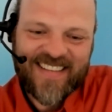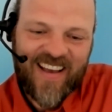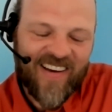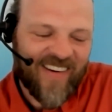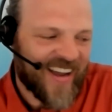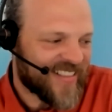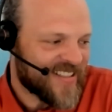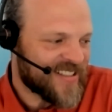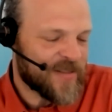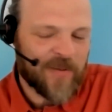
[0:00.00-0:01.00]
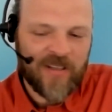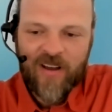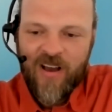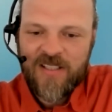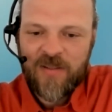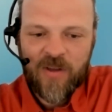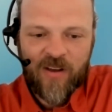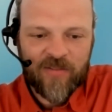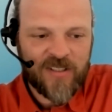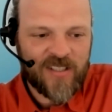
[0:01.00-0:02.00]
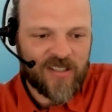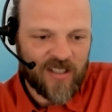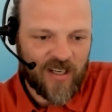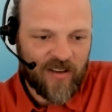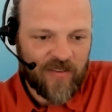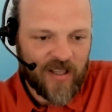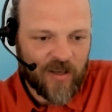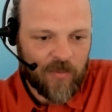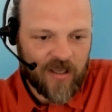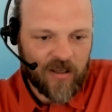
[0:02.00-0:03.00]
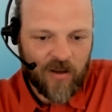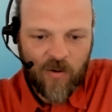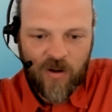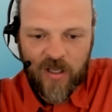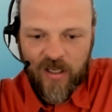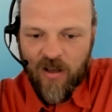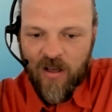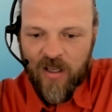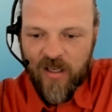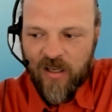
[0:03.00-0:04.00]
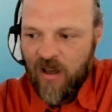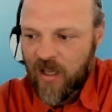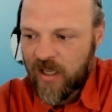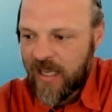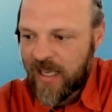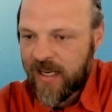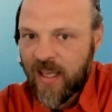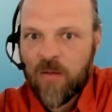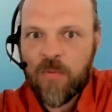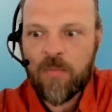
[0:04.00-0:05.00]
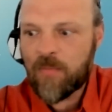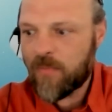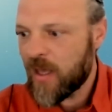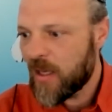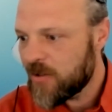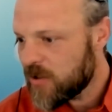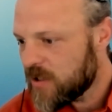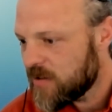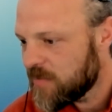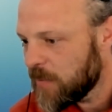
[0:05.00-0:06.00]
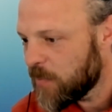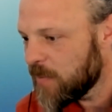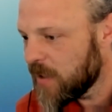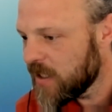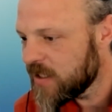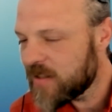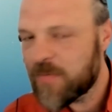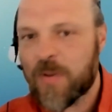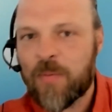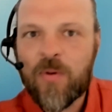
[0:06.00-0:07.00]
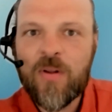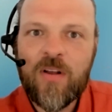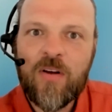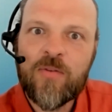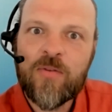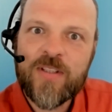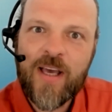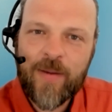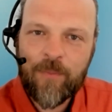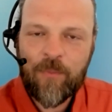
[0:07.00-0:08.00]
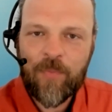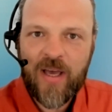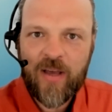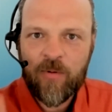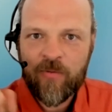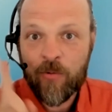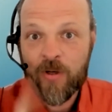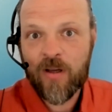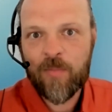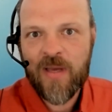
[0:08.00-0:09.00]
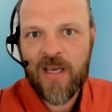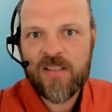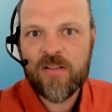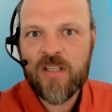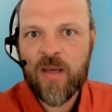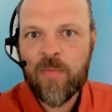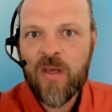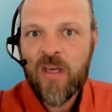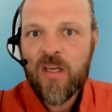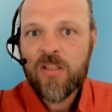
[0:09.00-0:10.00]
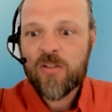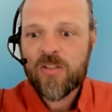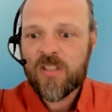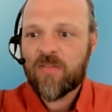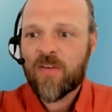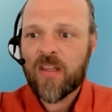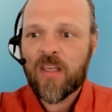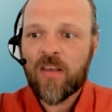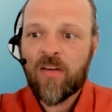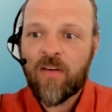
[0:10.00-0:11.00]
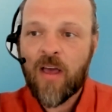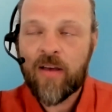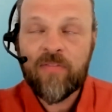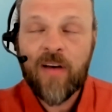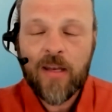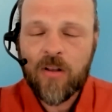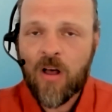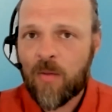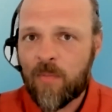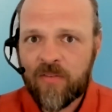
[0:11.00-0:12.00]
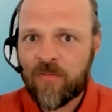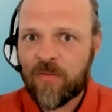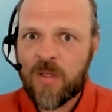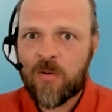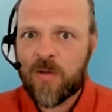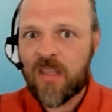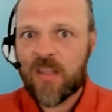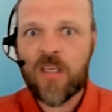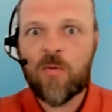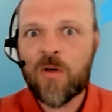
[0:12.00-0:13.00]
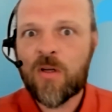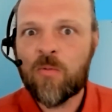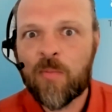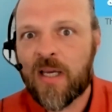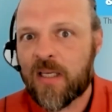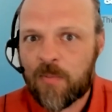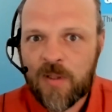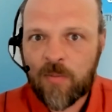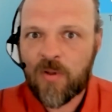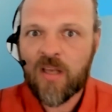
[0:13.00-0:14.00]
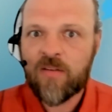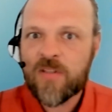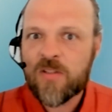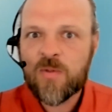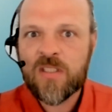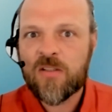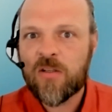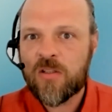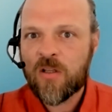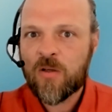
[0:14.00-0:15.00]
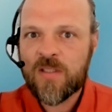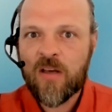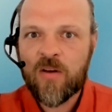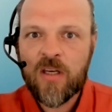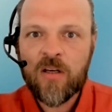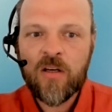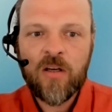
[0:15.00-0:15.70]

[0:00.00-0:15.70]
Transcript: All right, this has been an awesome conversation, and I feel like we could go on and on and on and help hundreds of people, millions of people over time, but we've already gone past our time. Shirsi, finally, a final comment from you, anything you want to remind people of as we start to close out here?